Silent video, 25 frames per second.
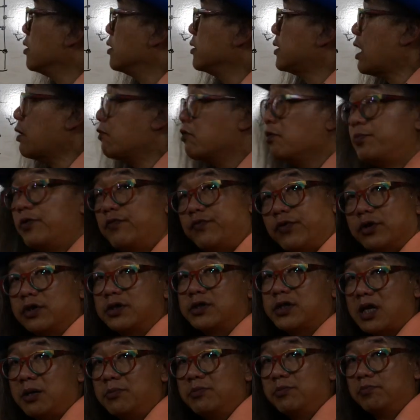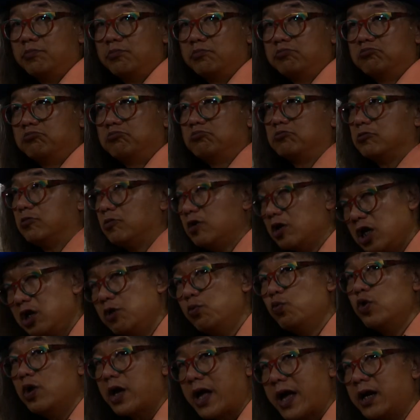That would be for the same.
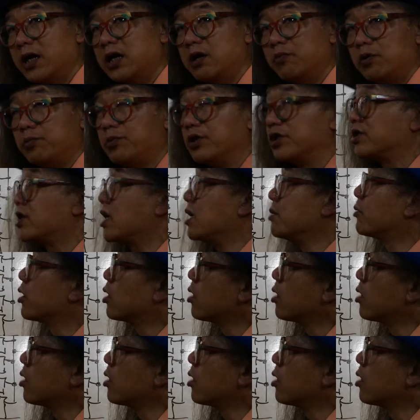It will end up with the same